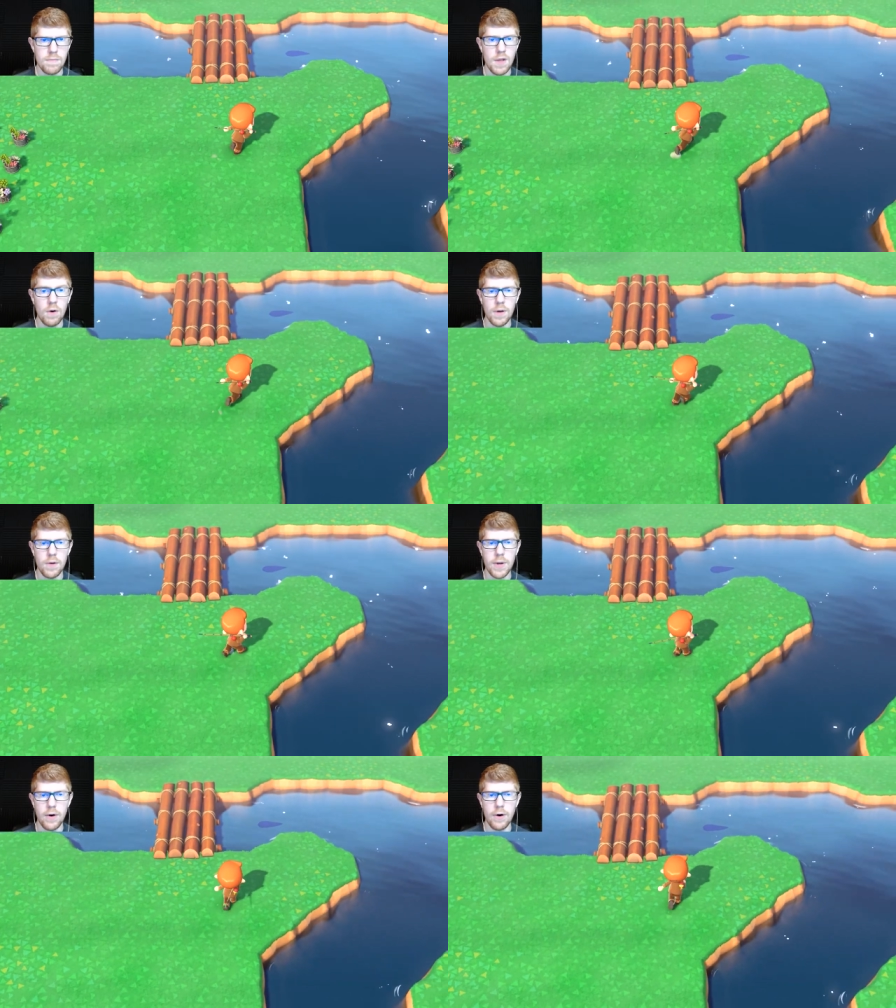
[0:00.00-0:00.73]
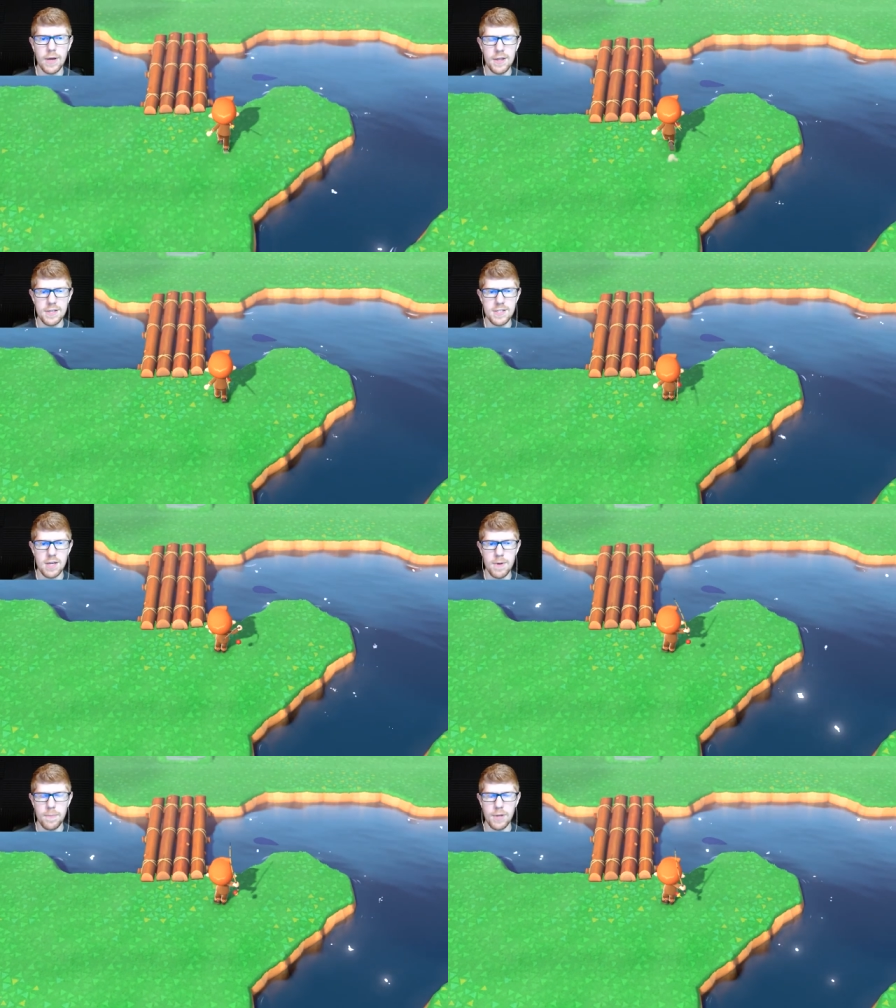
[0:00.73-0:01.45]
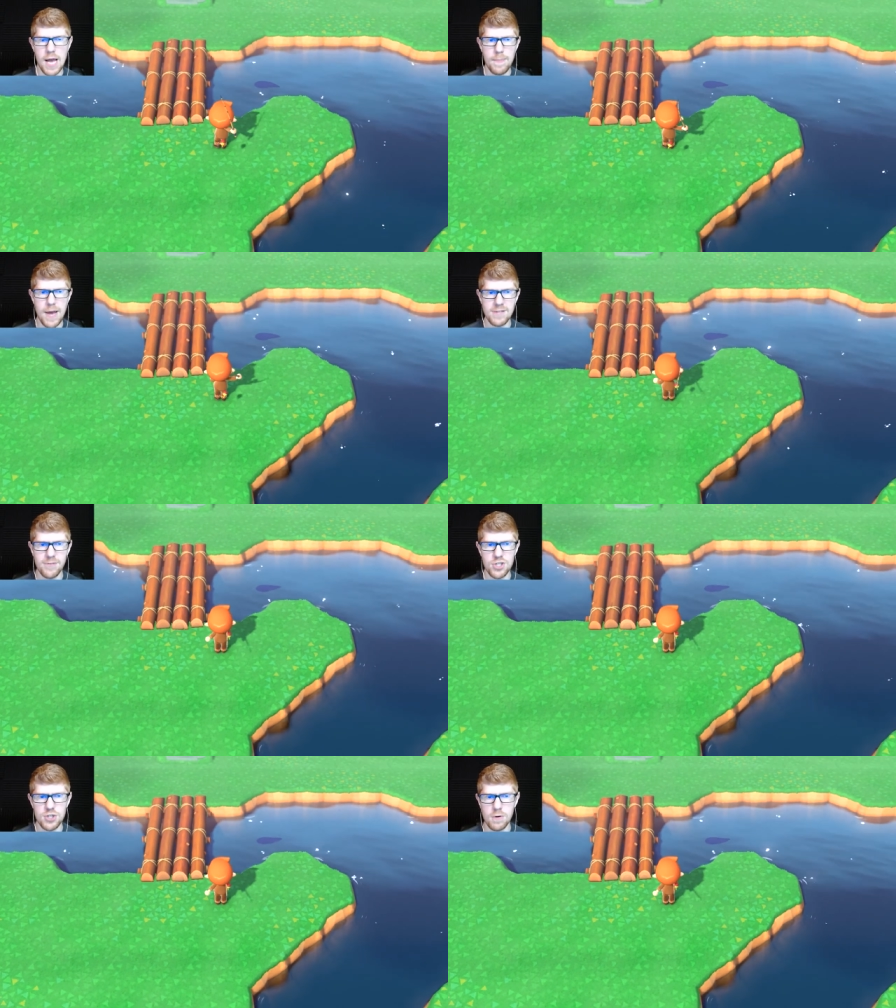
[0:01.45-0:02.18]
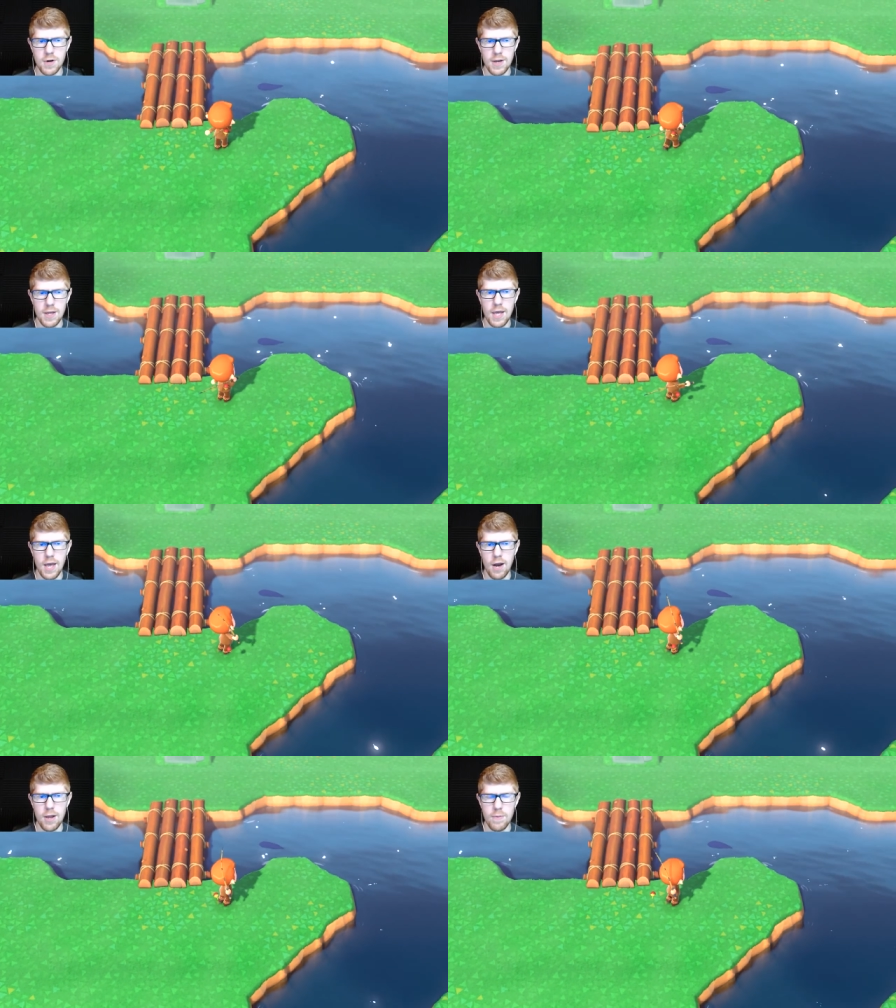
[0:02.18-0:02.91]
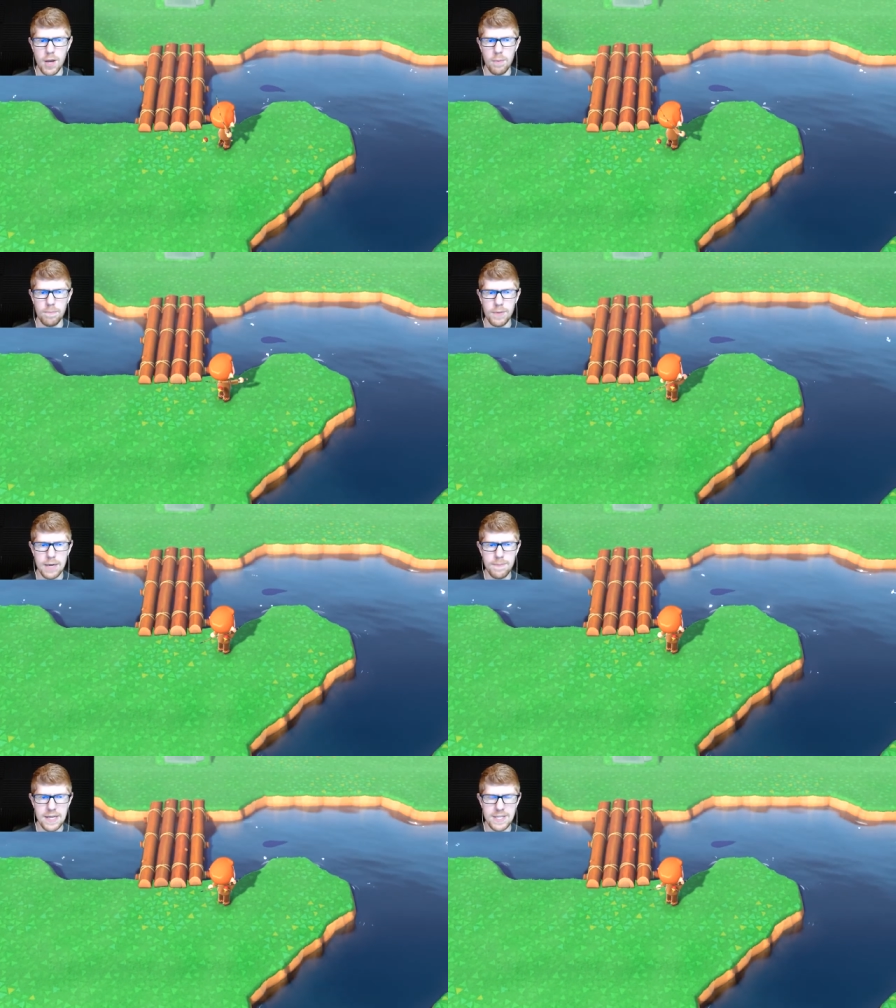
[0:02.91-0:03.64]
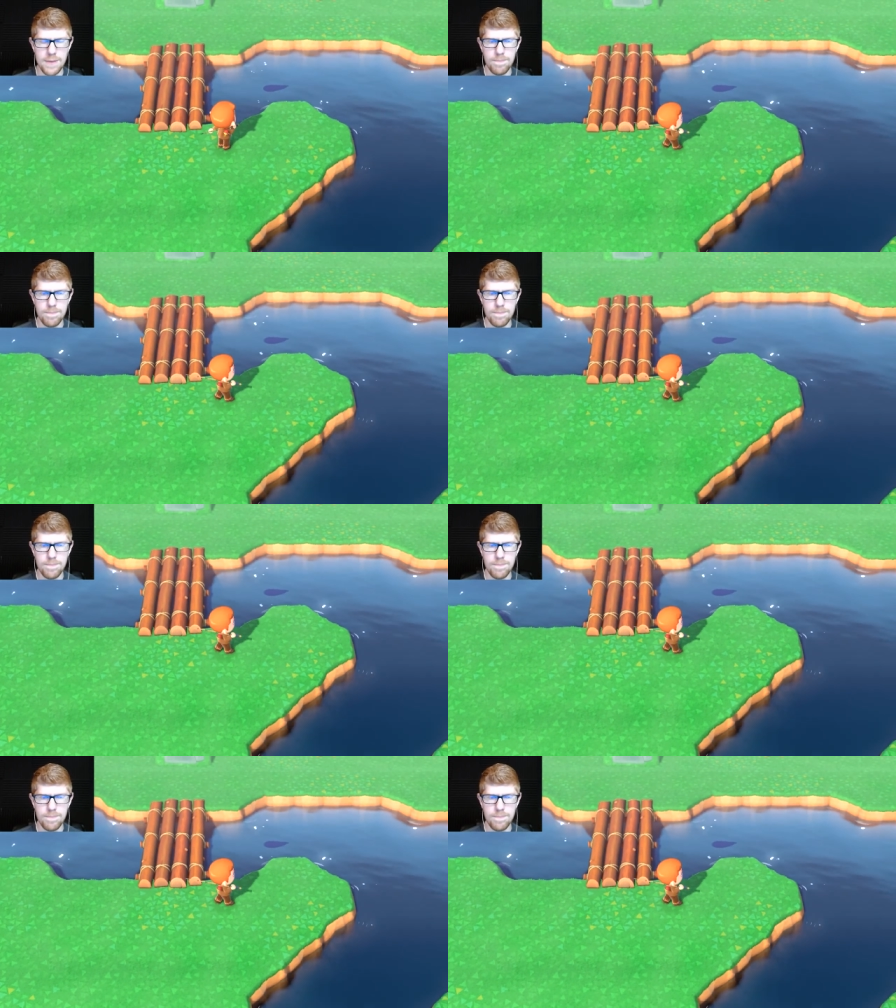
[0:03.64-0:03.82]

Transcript: Oh, here we go. Okay, this is going to be a black bass for sure. All right, here we go. Black bass.